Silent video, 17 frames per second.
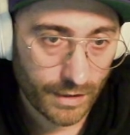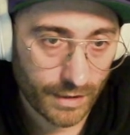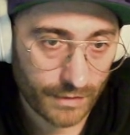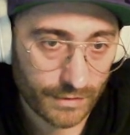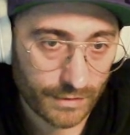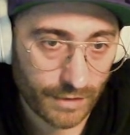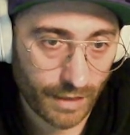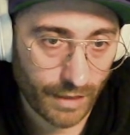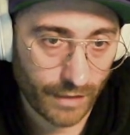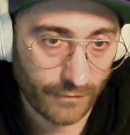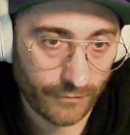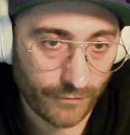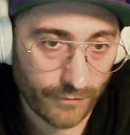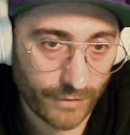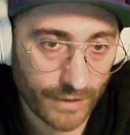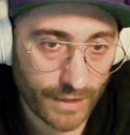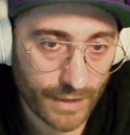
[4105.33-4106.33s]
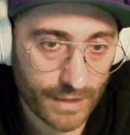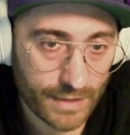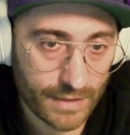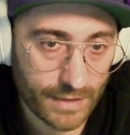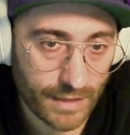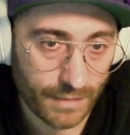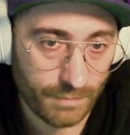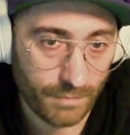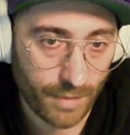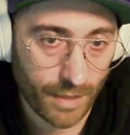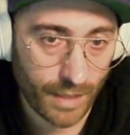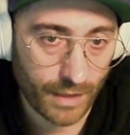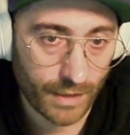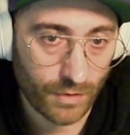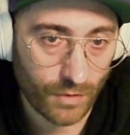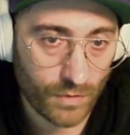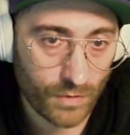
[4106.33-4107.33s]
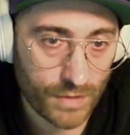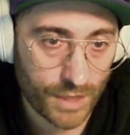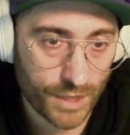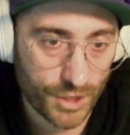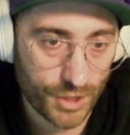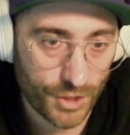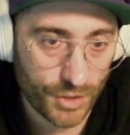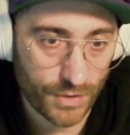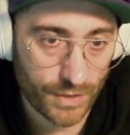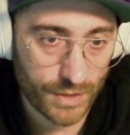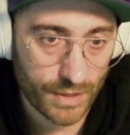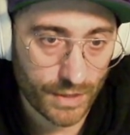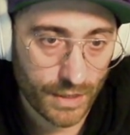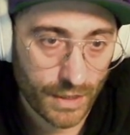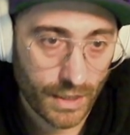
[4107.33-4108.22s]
there are a few things that might cause issues.